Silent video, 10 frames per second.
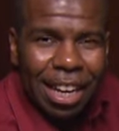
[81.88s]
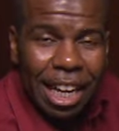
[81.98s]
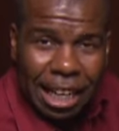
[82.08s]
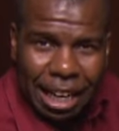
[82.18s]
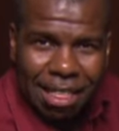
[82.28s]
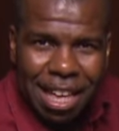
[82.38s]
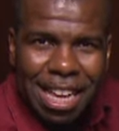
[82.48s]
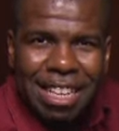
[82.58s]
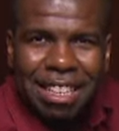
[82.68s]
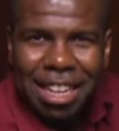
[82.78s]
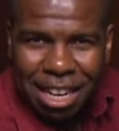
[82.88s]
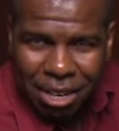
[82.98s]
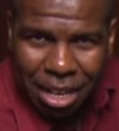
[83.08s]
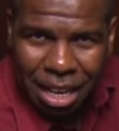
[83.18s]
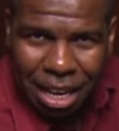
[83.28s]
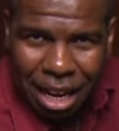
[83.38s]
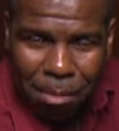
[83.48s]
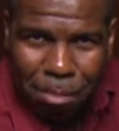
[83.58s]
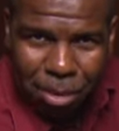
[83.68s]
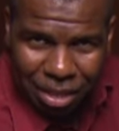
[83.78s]
Again, that is Saturday,
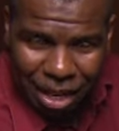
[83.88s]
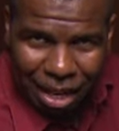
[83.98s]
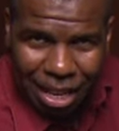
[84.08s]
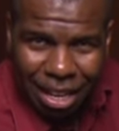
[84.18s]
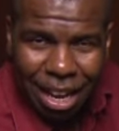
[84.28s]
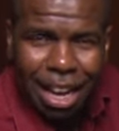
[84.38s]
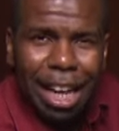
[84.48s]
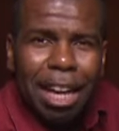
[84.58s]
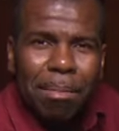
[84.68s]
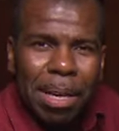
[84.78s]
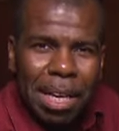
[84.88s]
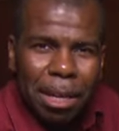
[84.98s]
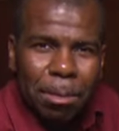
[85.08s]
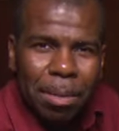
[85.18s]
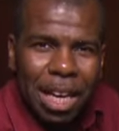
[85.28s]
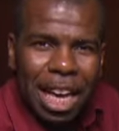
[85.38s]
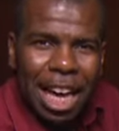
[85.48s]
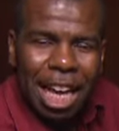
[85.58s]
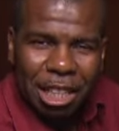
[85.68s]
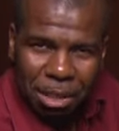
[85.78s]
April 2nd at 8 p.m.
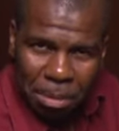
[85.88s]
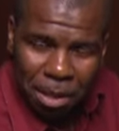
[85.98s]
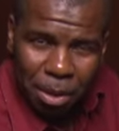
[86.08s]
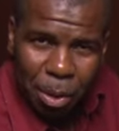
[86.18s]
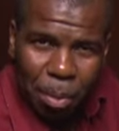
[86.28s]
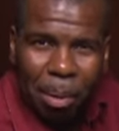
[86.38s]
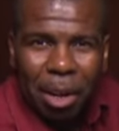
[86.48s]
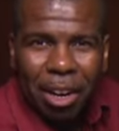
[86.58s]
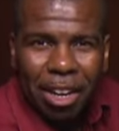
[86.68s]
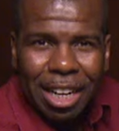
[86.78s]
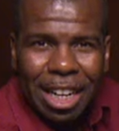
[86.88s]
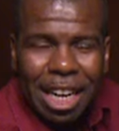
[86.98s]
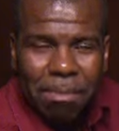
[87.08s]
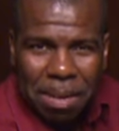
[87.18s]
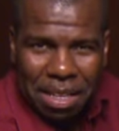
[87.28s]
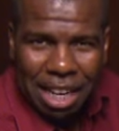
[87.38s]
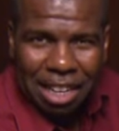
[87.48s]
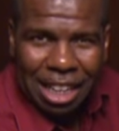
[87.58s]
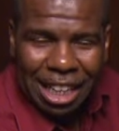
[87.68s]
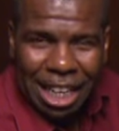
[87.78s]
at Smith's Olde Bar in
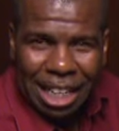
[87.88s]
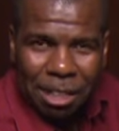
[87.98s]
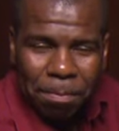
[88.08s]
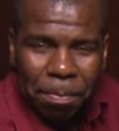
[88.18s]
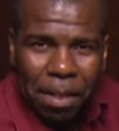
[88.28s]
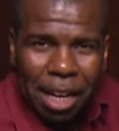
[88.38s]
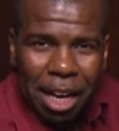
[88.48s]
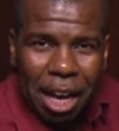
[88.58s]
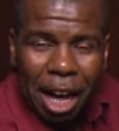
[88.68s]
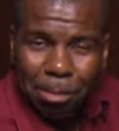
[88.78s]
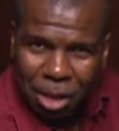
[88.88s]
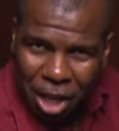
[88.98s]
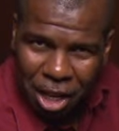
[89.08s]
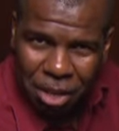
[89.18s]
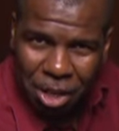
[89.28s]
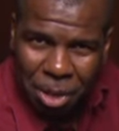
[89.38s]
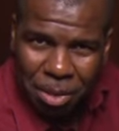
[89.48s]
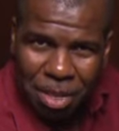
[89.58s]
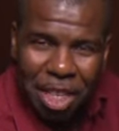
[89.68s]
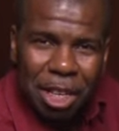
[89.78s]
Midtown Atlanta. I'm John
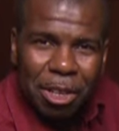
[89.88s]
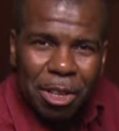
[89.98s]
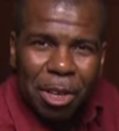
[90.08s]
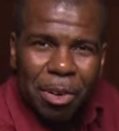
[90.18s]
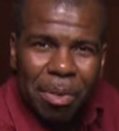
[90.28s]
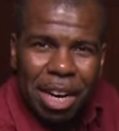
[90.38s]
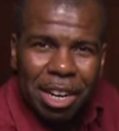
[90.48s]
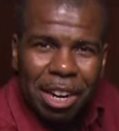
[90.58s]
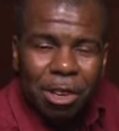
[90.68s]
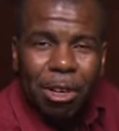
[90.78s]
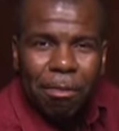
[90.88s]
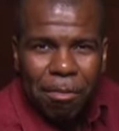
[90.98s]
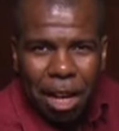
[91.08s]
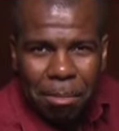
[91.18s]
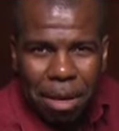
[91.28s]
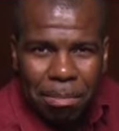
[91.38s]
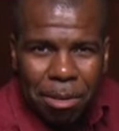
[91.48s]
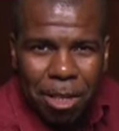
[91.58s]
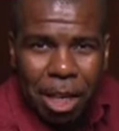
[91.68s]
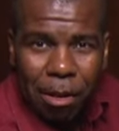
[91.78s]
Jones, singer songwriter, and you can find my
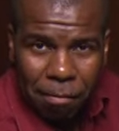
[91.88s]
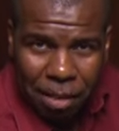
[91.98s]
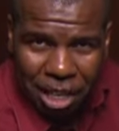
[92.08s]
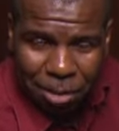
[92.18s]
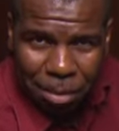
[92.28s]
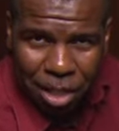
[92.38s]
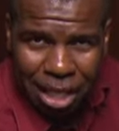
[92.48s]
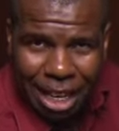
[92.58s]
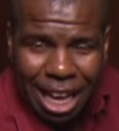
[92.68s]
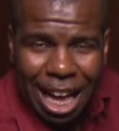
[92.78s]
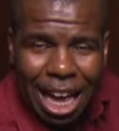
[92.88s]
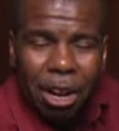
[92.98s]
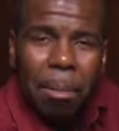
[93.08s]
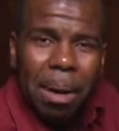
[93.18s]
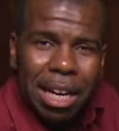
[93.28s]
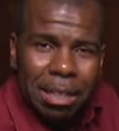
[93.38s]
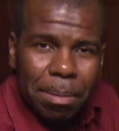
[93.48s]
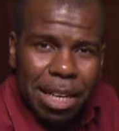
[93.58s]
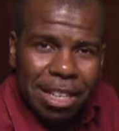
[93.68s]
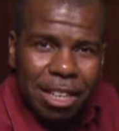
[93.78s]
music on Facebook and on
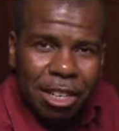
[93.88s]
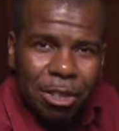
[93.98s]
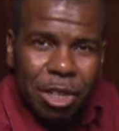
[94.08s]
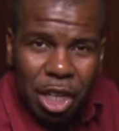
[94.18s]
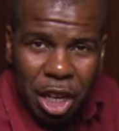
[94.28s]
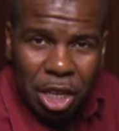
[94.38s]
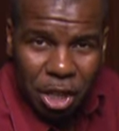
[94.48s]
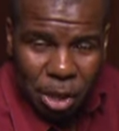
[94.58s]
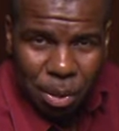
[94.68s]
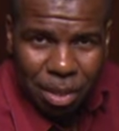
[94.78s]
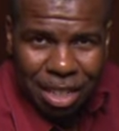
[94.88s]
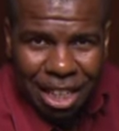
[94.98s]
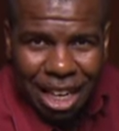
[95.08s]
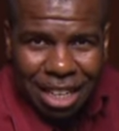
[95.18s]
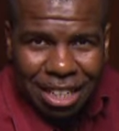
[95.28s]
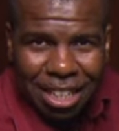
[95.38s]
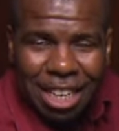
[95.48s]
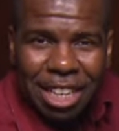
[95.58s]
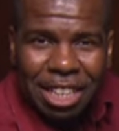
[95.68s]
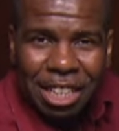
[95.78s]
MySpace under John Jones slash
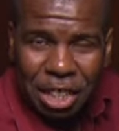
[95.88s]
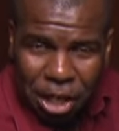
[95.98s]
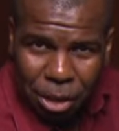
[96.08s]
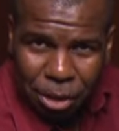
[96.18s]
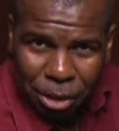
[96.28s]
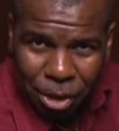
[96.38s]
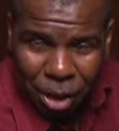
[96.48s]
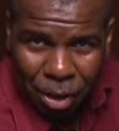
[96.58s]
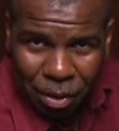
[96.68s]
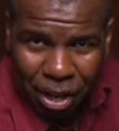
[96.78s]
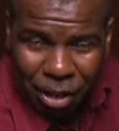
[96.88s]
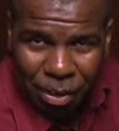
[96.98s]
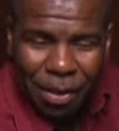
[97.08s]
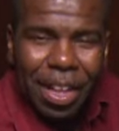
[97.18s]
singer songwriter.